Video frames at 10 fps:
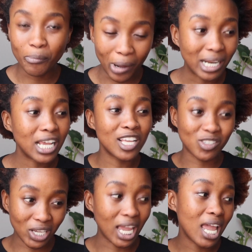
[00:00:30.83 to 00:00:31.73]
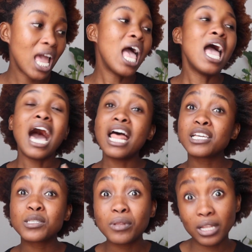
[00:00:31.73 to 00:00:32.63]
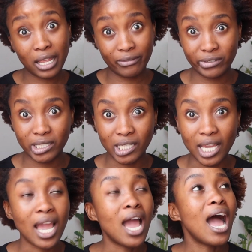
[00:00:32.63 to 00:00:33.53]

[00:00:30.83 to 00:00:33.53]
but it's okay. I'll explain everything.